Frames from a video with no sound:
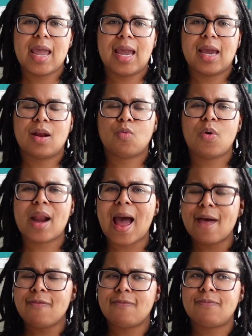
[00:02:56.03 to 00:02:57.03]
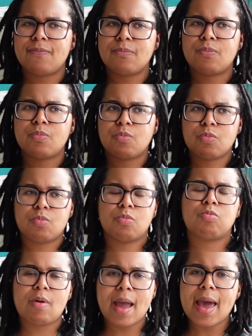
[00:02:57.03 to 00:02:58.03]
And what I've
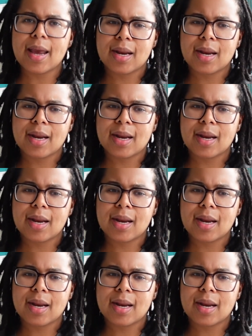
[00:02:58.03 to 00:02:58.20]
read